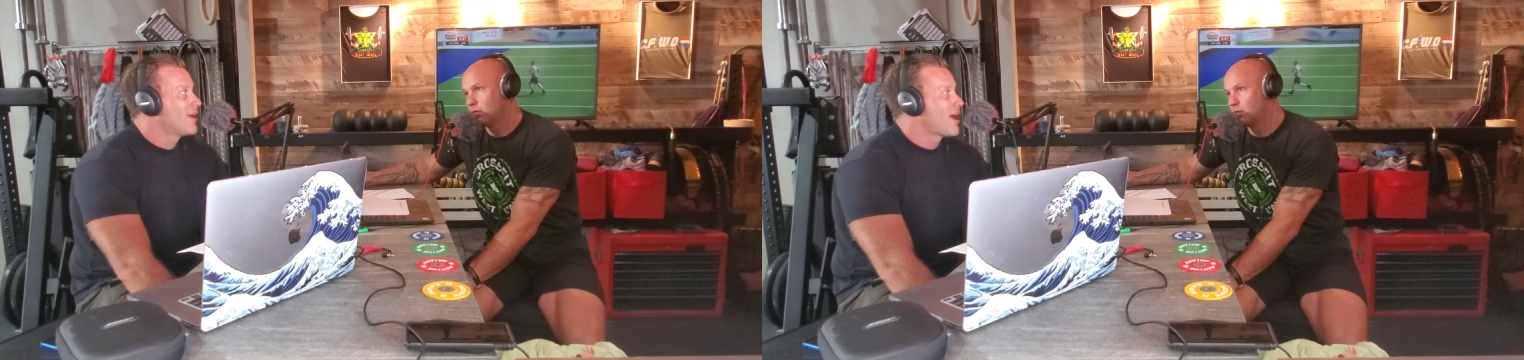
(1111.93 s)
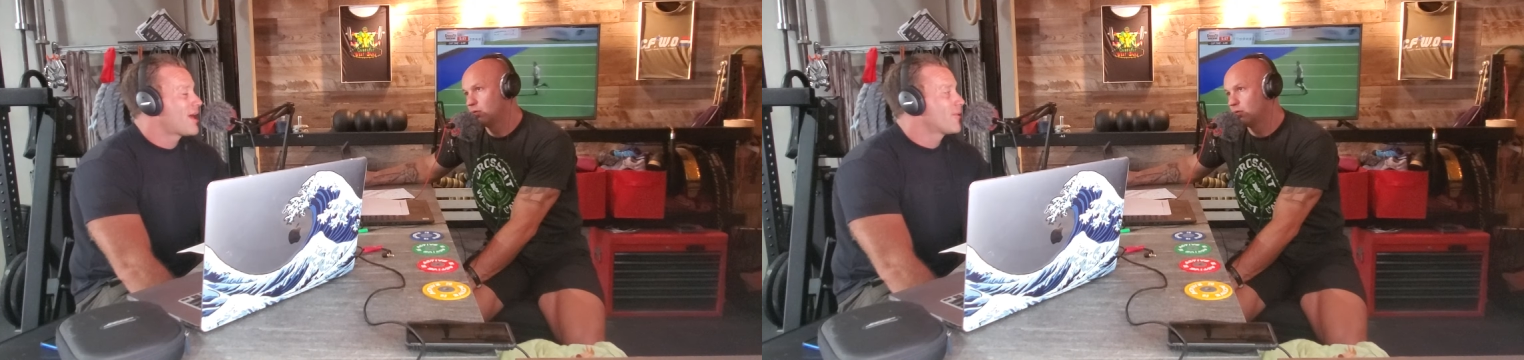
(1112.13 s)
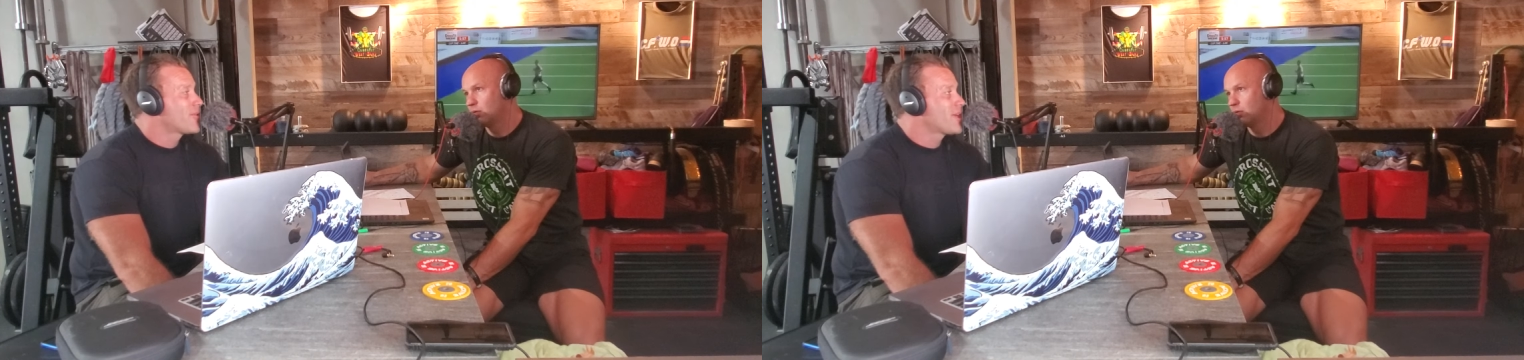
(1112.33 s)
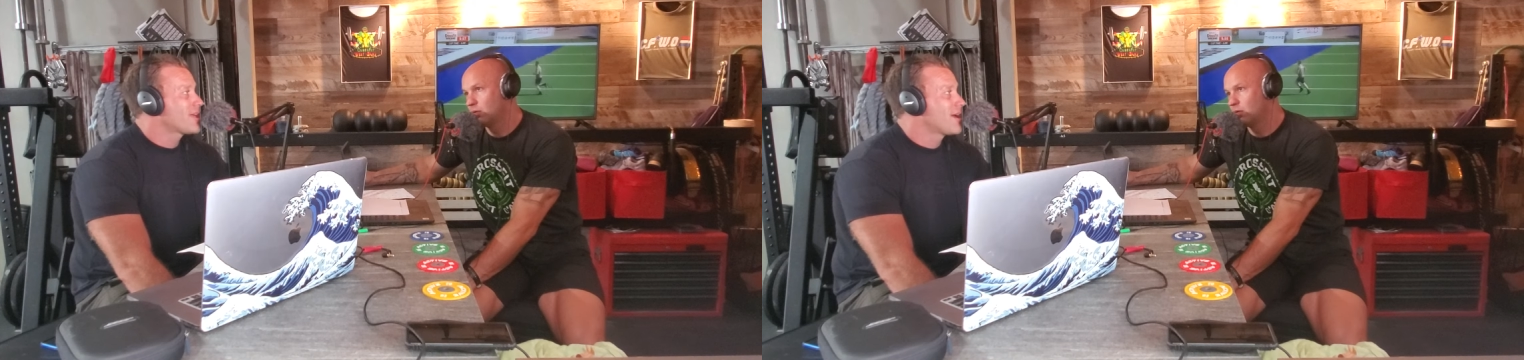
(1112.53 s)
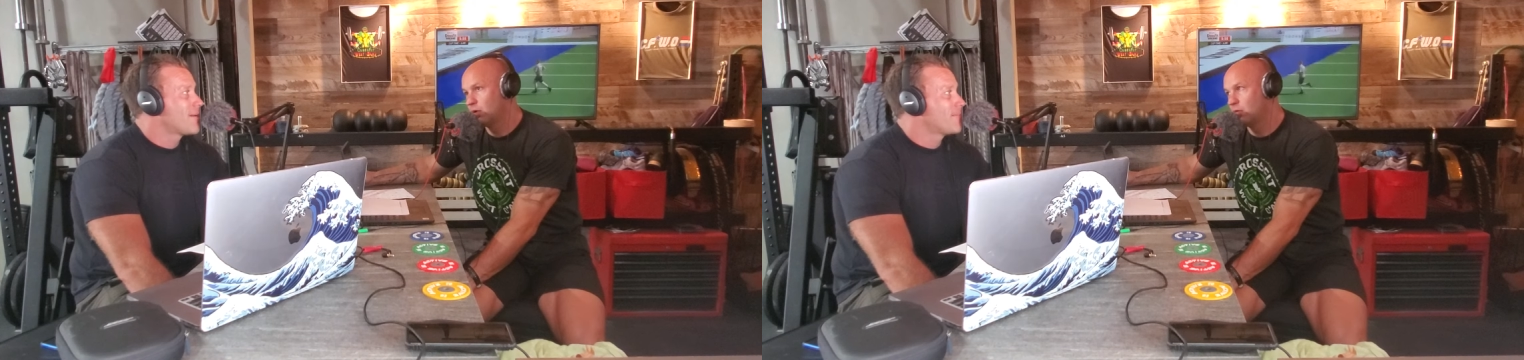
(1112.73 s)
Speaker 1: I don't think.
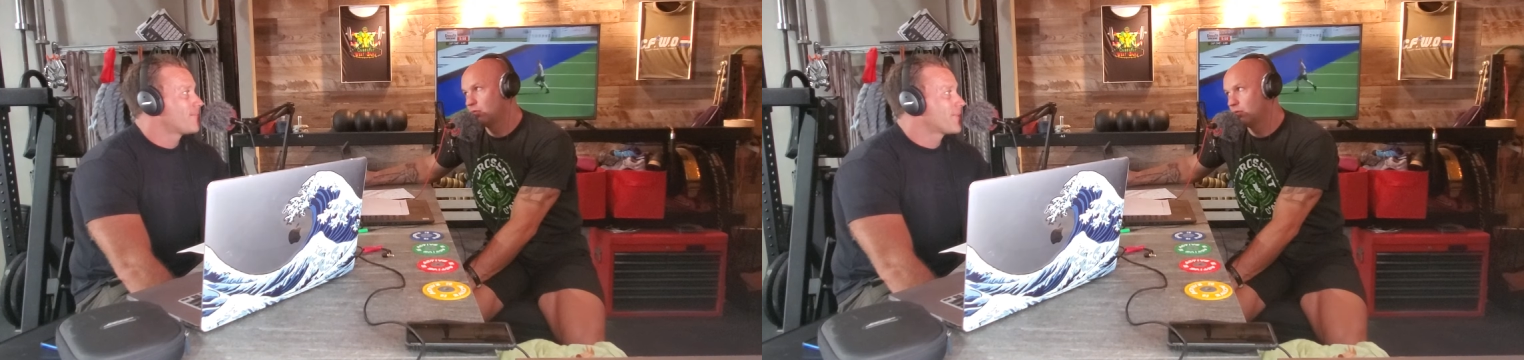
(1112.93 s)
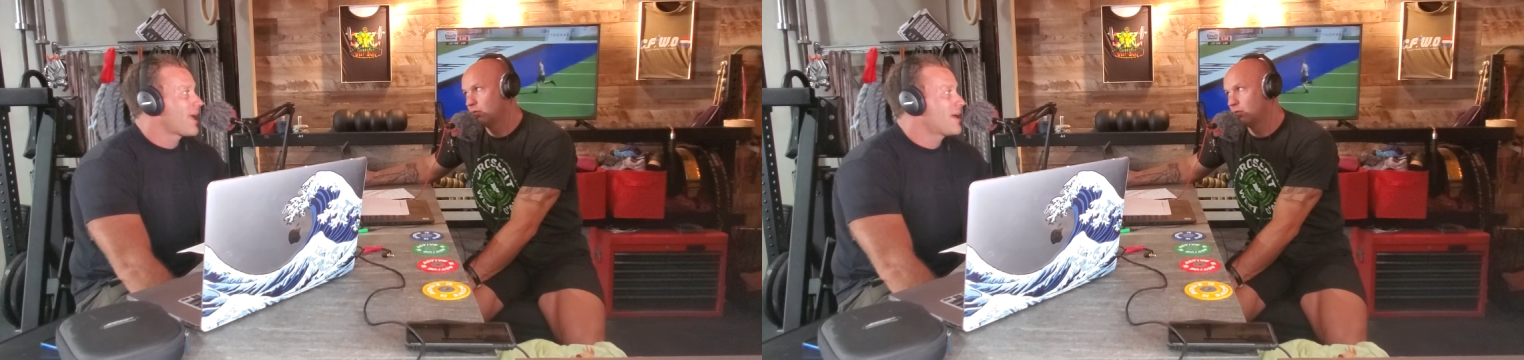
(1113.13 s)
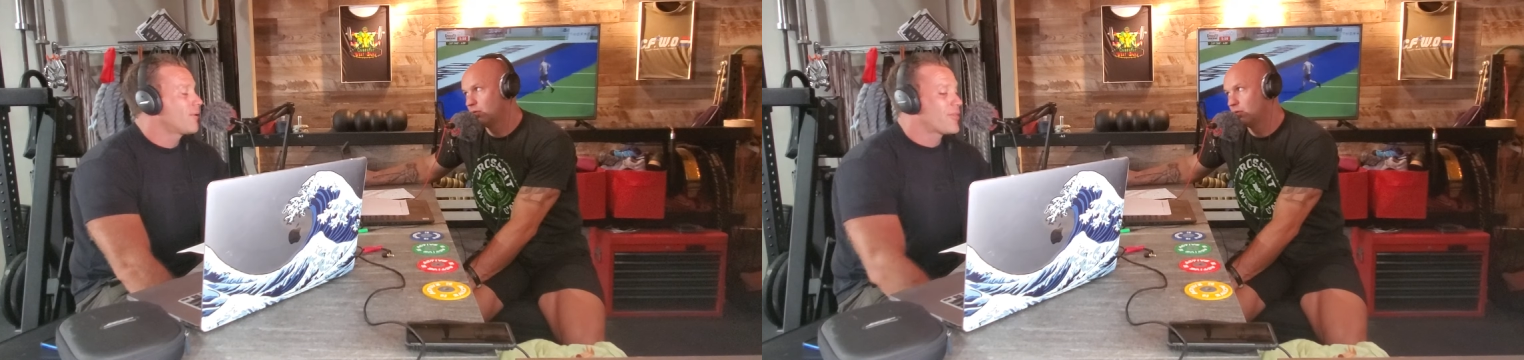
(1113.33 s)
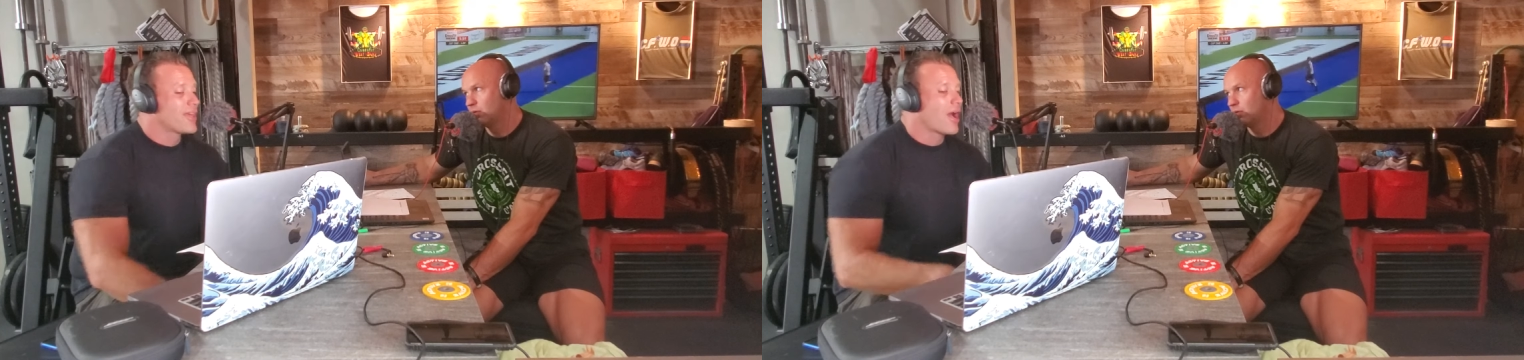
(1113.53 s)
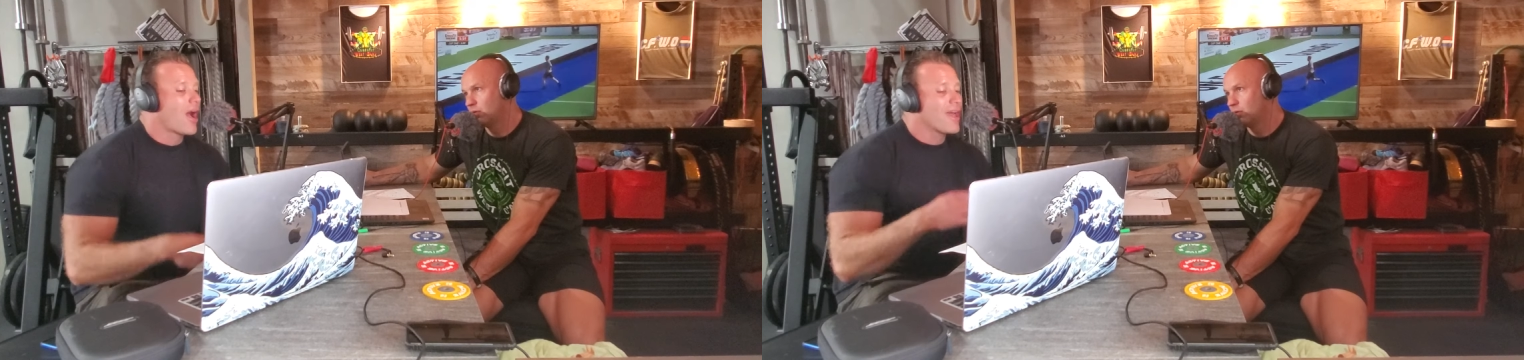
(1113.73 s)
Um, I don't
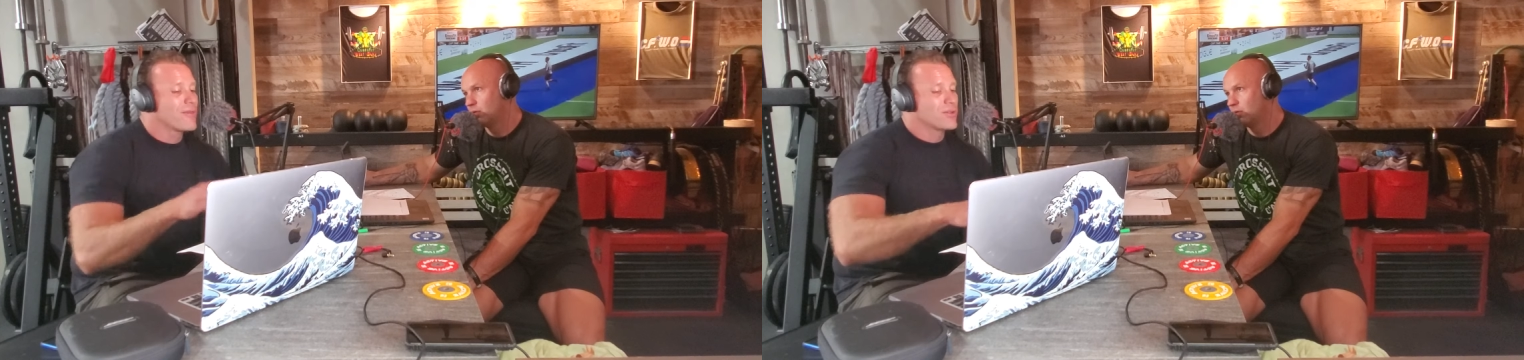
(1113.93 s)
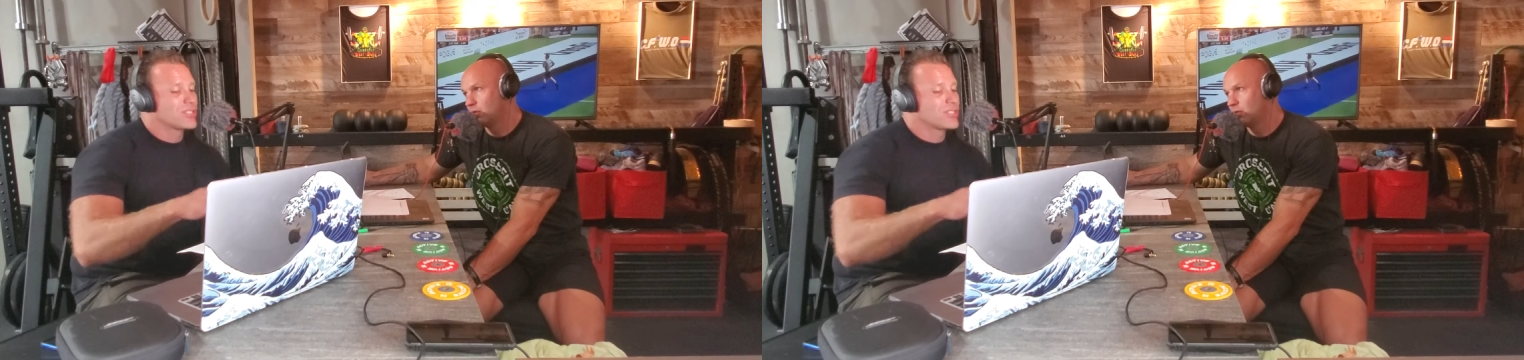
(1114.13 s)
think either